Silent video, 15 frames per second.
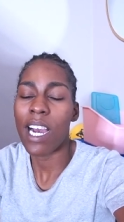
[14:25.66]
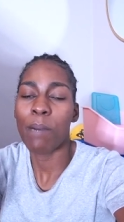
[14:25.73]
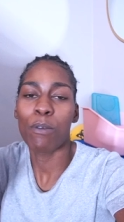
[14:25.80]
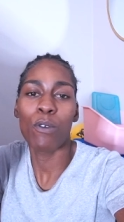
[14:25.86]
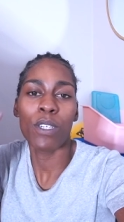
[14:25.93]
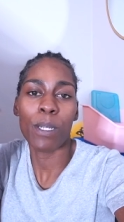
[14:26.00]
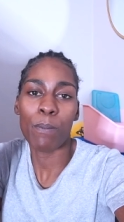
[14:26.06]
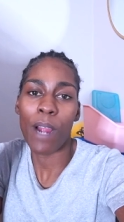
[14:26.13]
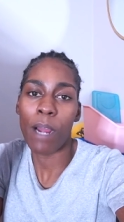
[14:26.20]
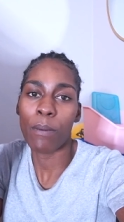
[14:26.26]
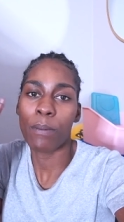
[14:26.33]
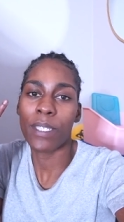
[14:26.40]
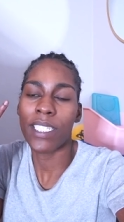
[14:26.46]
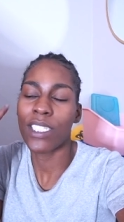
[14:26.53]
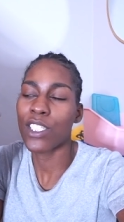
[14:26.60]
I'm going to
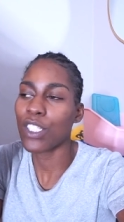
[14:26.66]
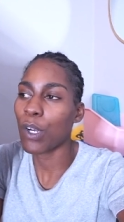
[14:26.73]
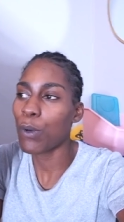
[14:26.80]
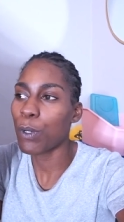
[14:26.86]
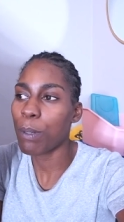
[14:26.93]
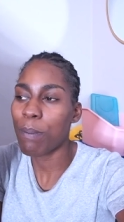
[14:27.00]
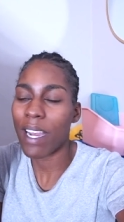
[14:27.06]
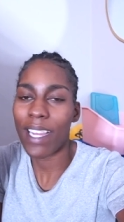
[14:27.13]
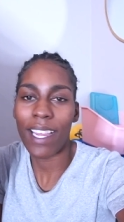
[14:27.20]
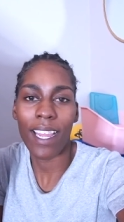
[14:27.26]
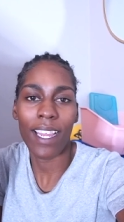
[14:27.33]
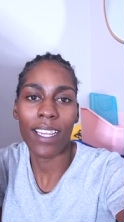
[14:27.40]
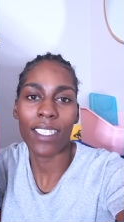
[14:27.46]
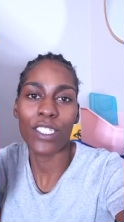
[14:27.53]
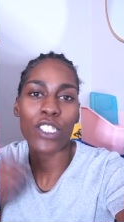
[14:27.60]
probably soak my
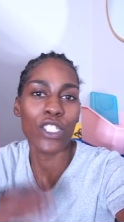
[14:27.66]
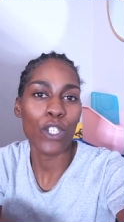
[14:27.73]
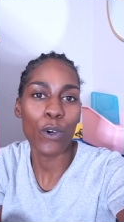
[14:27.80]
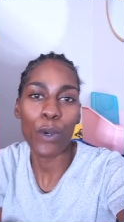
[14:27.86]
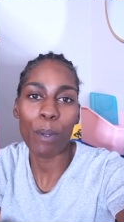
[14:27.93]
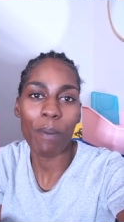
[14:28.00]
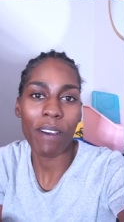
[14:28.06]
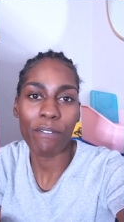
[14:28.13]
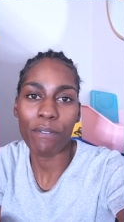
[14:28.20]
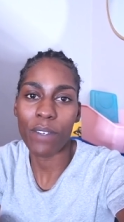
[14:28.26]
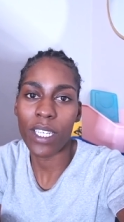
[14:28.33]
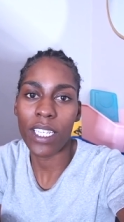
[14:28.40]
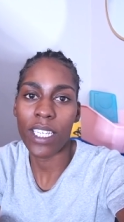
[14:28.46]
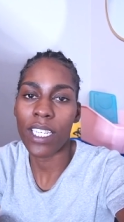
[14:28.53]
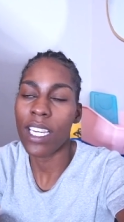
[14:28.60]
hands, soak my
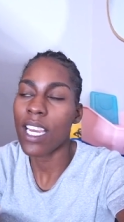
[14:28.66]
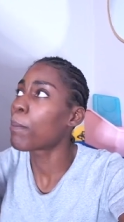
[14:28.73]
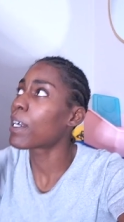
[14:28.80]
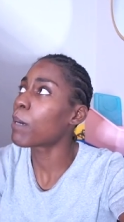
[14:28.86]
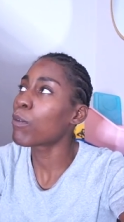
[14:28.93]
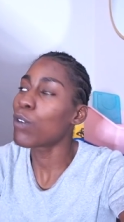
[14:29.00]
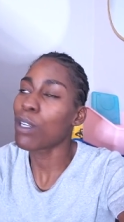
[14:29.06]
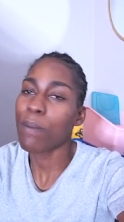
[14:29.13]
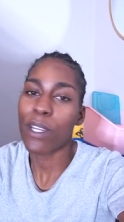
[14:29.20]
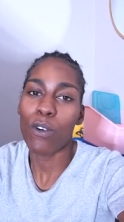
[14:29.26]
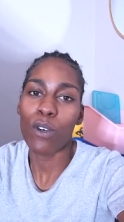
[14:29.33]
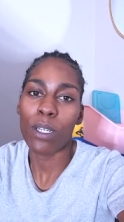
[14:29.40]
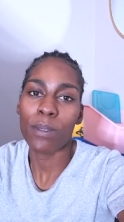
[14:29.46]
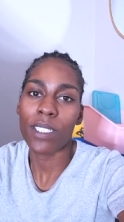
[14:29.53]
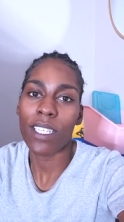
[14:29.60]
feet, but I'm going to be
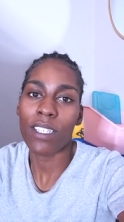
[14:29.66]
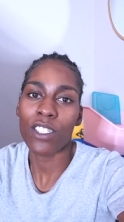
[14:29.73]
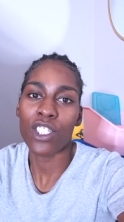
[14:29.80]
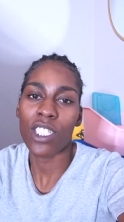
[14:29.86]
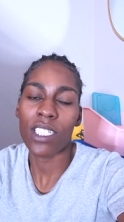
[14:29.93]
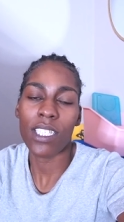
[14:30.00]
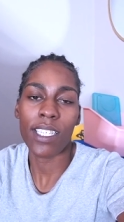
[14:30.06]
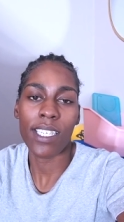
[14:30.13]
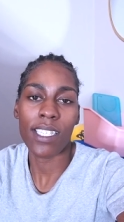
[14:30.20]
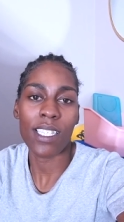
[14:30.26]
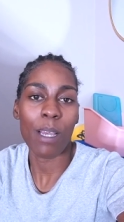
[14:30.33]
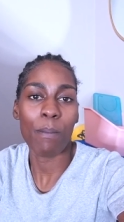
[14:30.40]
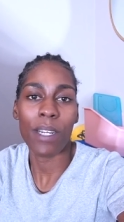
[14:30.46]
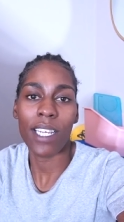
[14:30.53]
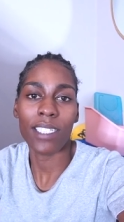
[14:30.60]
going upstairs just to get
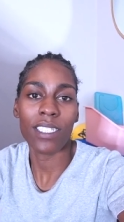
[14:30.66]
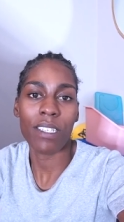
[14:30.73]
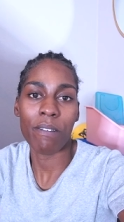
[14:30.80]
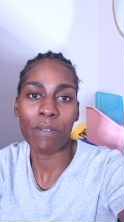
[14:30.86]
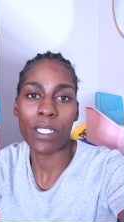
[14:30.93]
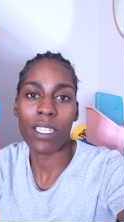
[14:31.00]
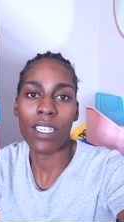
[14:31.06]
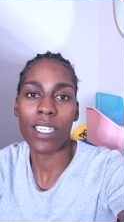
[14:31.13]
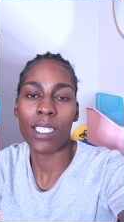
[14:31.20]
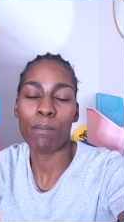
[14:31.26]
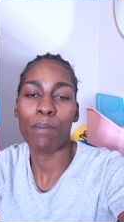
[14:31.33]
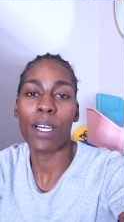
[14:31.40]
some of that stuff done.